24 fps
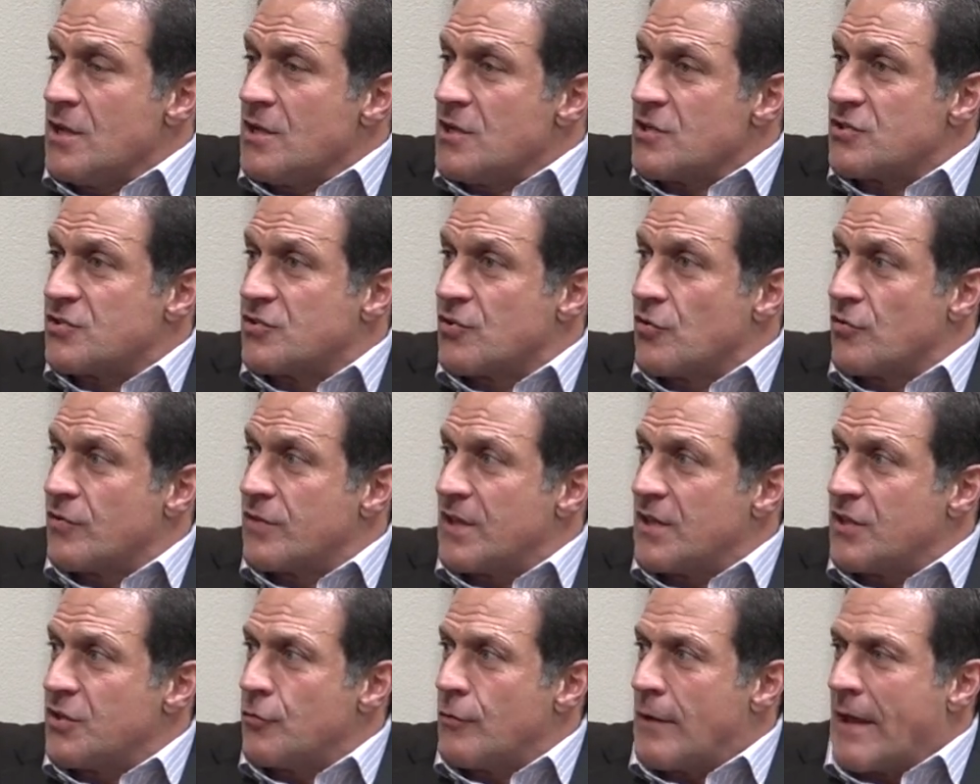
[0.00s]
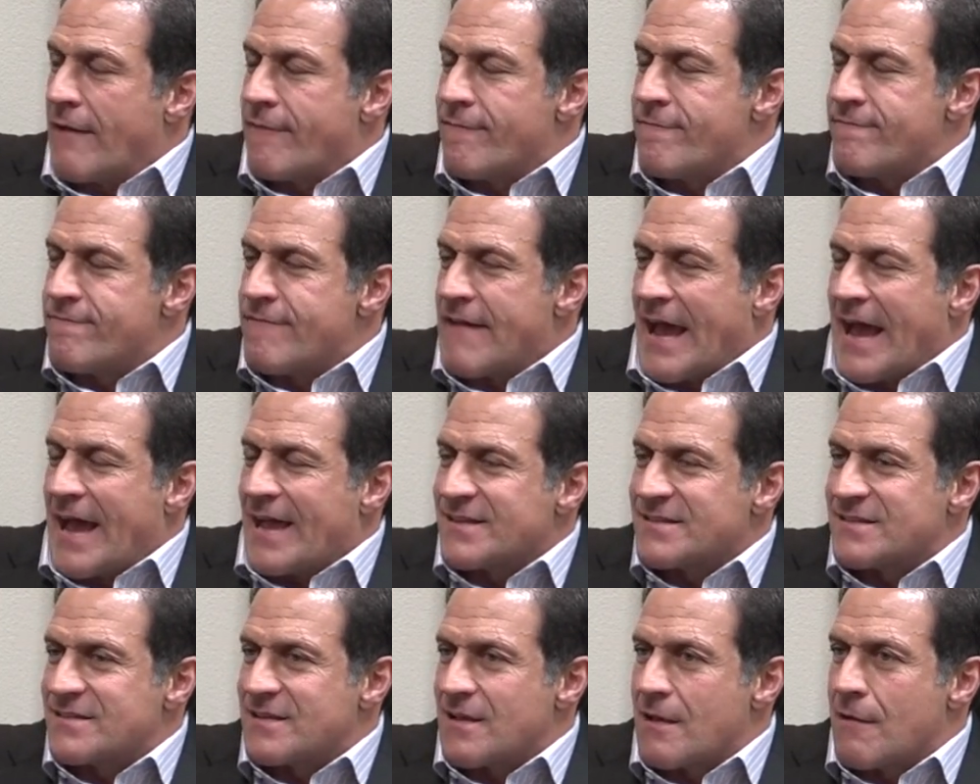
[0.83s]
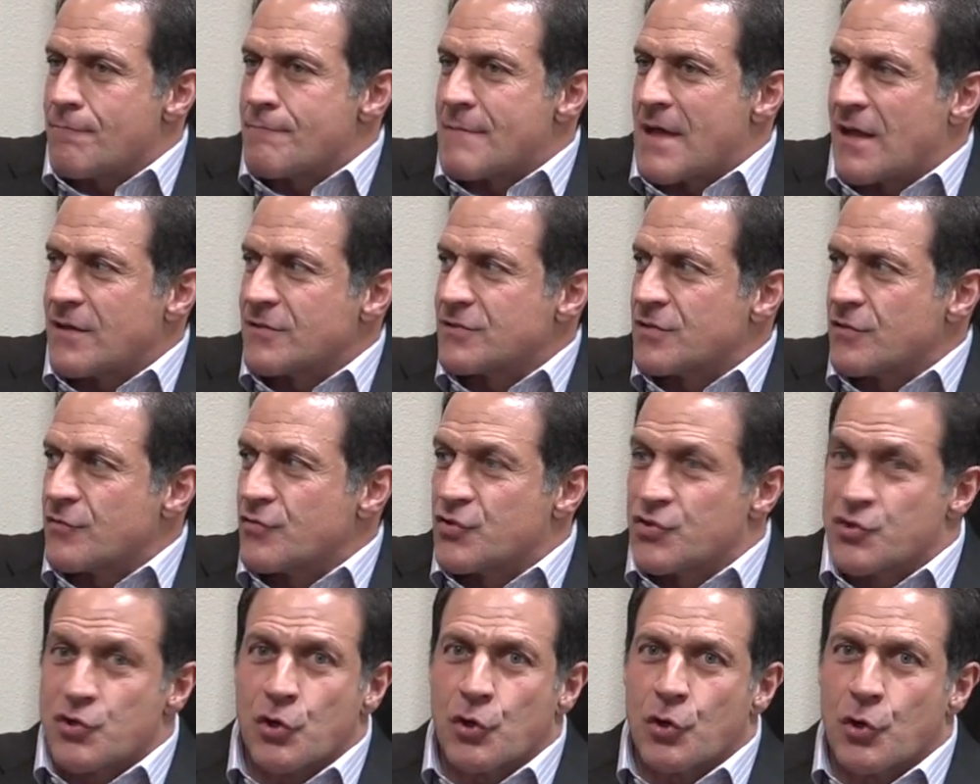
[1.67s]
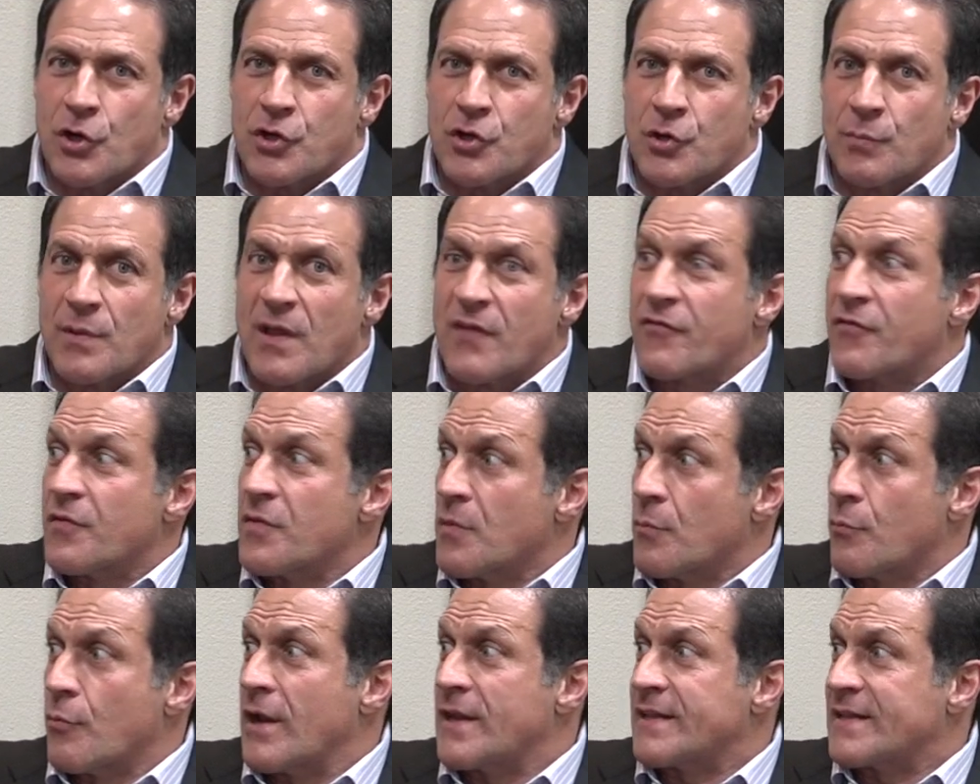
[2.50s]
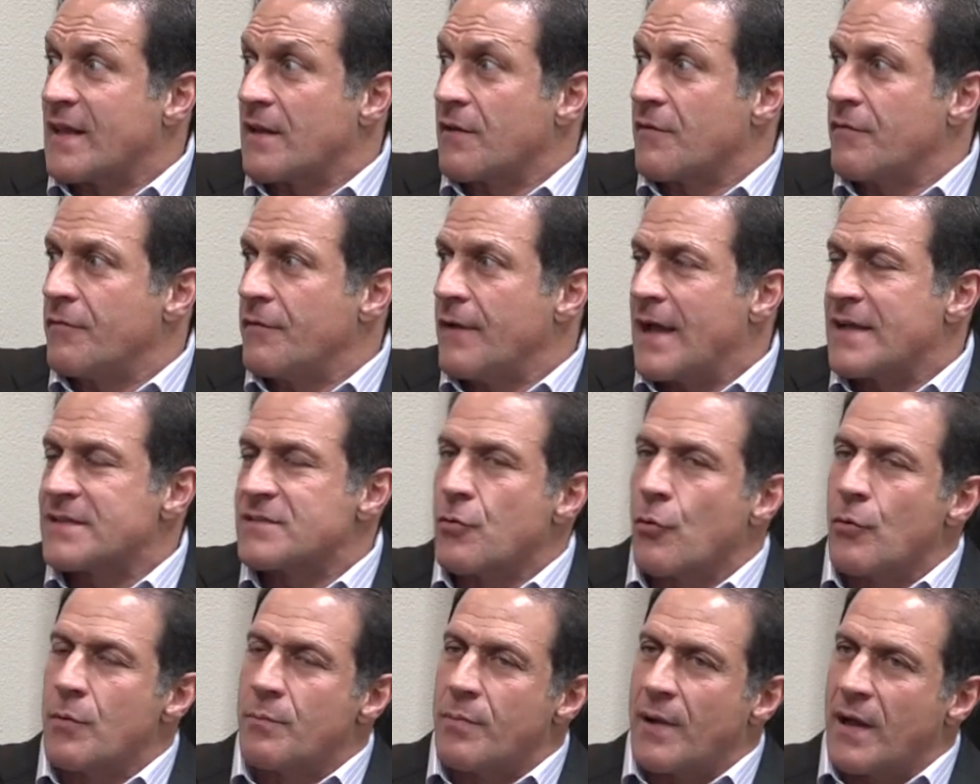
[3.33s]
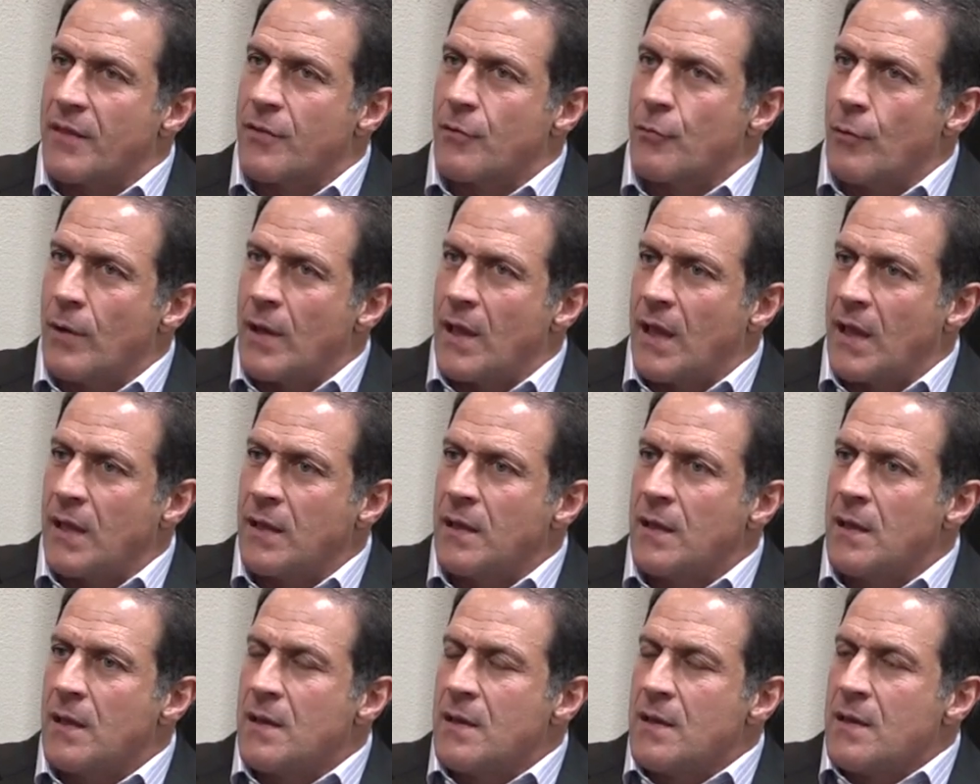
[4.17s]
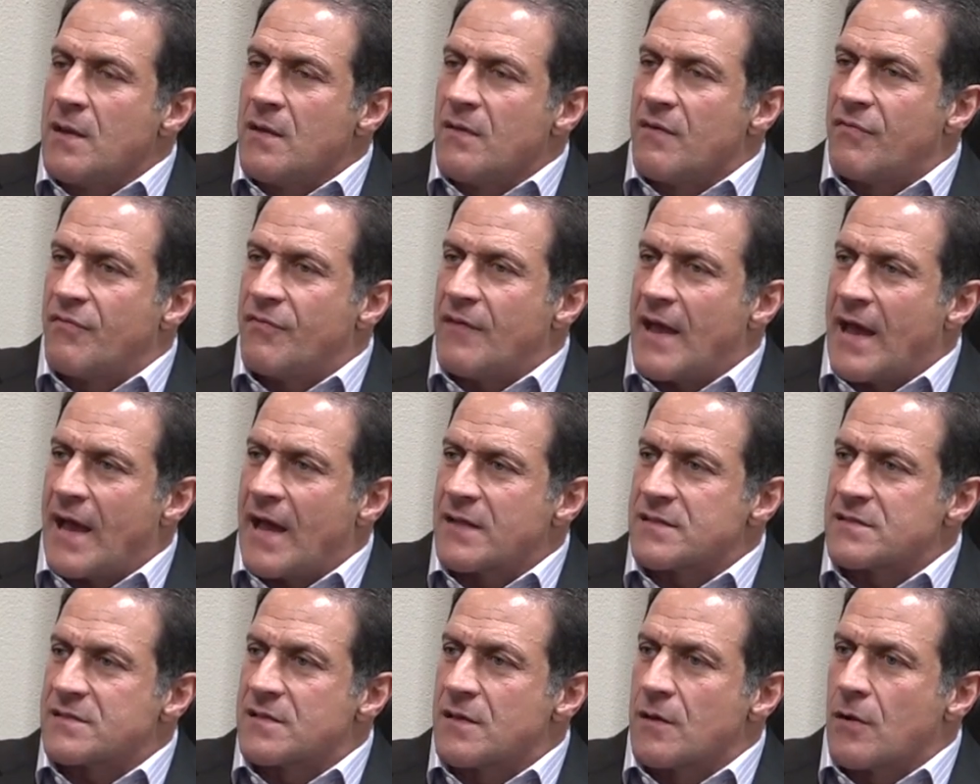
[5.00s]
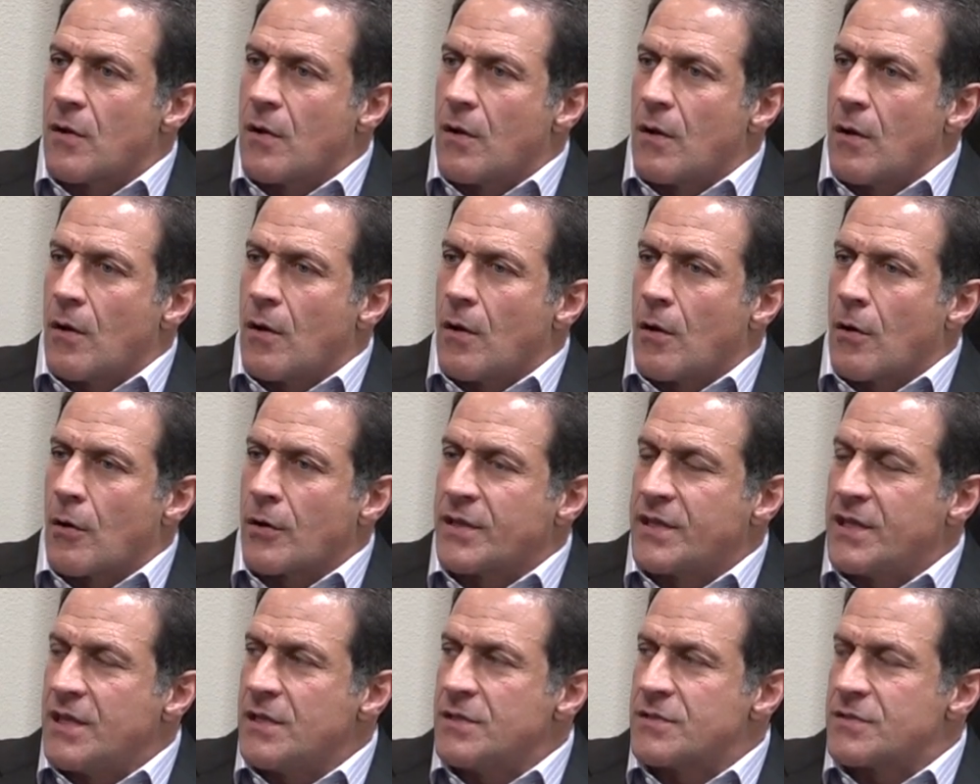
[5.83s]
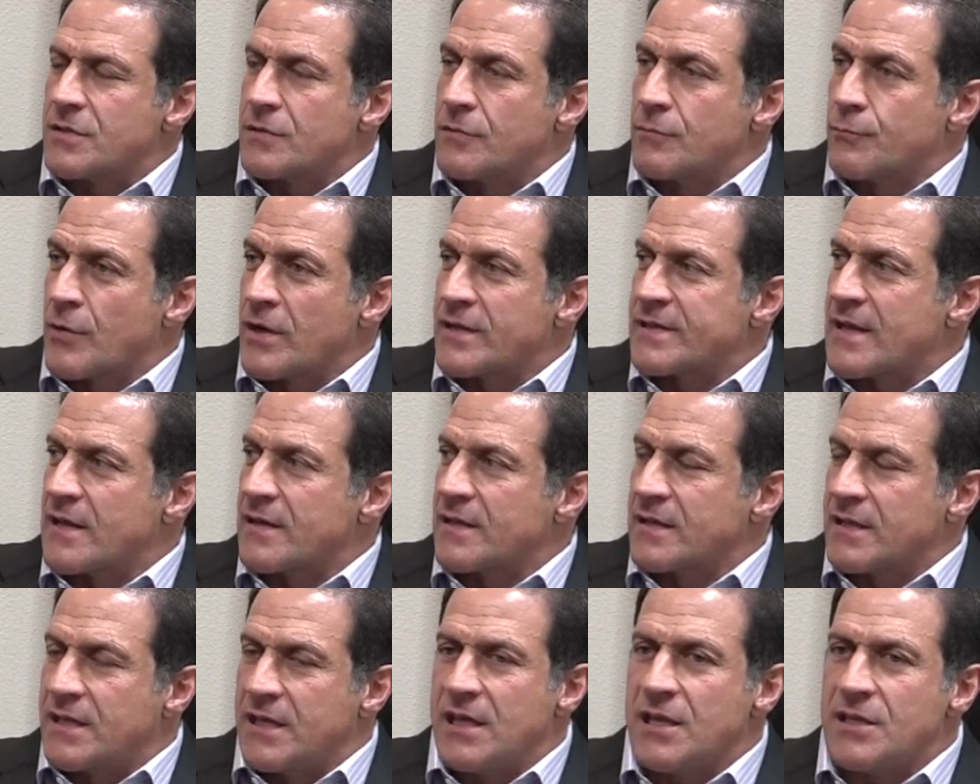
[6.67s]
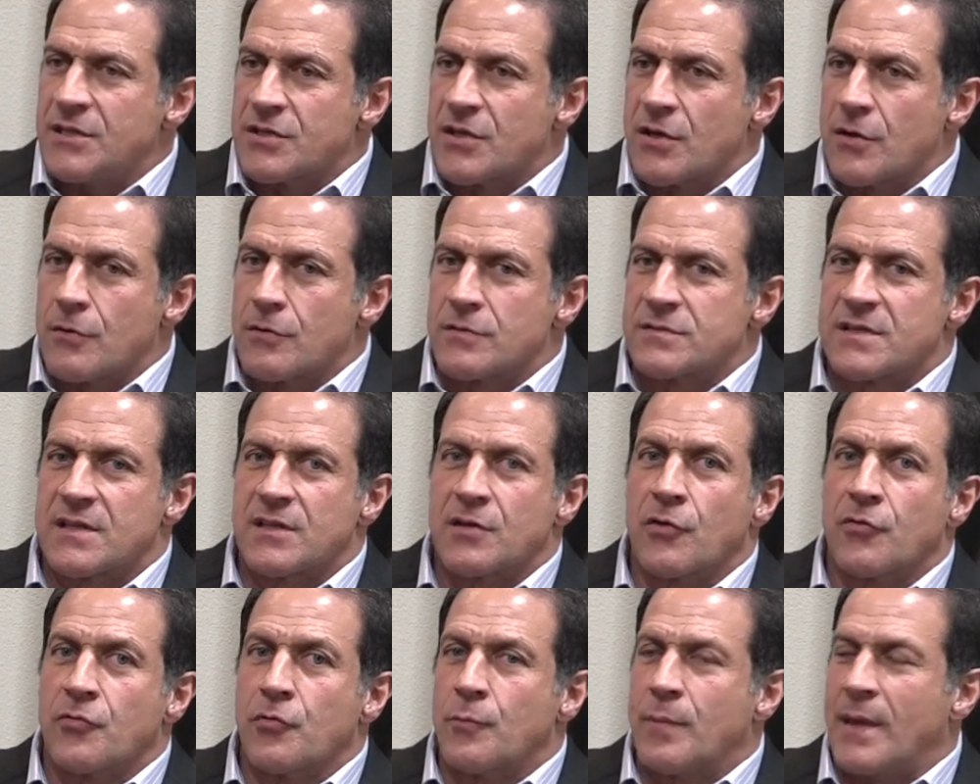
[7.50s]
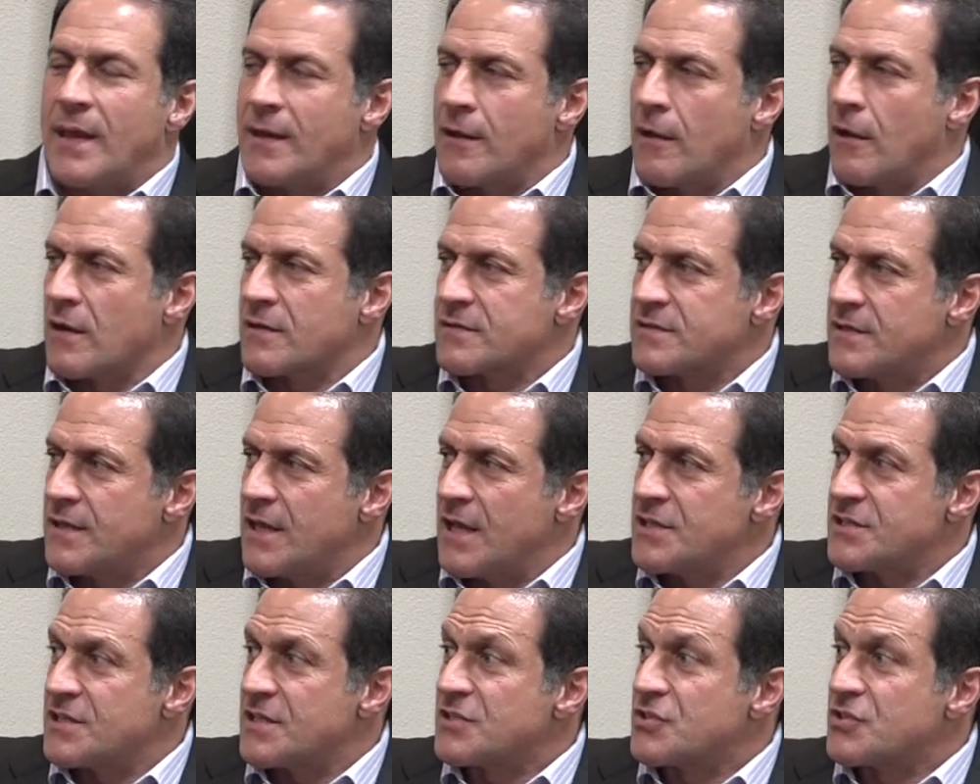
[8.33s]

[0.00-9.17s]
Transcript: So then you have vast amounts of sugar in your blood from the breakdown of fats. Oh, and by the way, fats break down to ketones, and they go through beta oxidation,